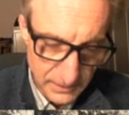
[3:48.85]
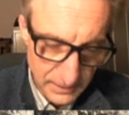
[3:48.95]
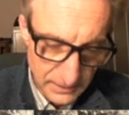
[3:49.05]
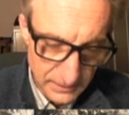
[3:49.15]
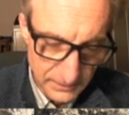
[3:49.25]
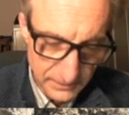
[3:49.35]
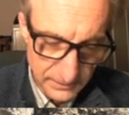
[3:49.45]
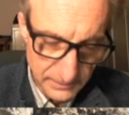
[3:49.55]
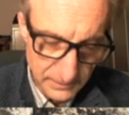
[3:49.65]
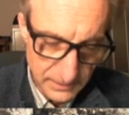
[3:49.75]

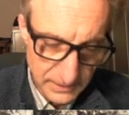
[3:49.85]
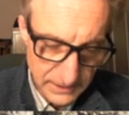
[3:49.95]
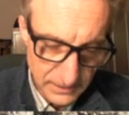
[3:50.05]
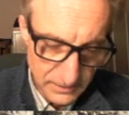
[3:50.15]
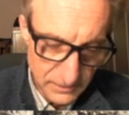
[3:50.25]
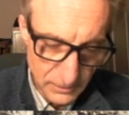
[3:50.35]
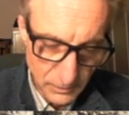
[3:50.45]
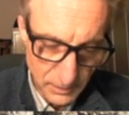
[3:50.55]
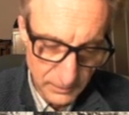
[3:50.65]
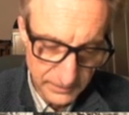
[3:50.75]
is connected to
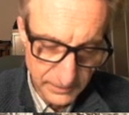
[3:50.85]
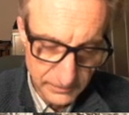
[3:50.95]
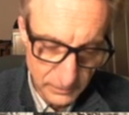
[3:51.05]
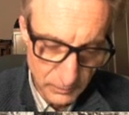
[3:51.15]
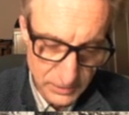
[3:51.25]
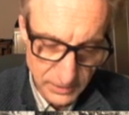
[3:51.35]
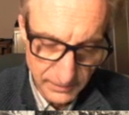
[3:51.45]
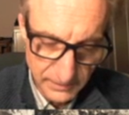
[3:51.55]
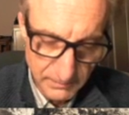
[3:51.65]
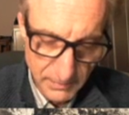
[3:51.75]
a resistor, which is
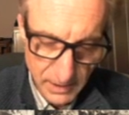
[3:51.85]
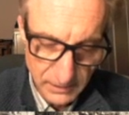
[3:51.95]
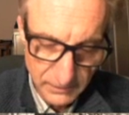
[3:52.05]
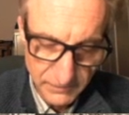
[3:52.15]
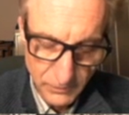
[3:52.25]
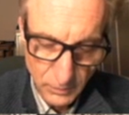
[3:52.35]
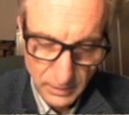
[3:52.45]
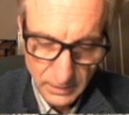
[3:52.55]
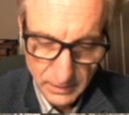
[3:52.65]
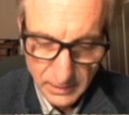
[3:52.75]
symbolic
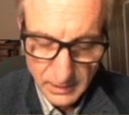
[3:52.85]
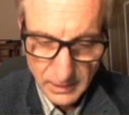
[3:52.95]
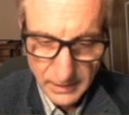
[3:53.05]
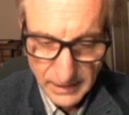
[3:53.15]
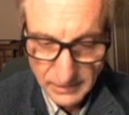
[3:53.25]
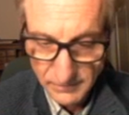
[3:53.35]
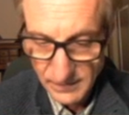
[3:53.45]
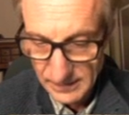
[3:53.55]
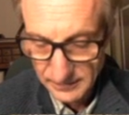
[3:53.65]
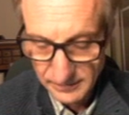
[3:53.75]
for a
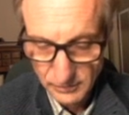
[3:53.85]
device.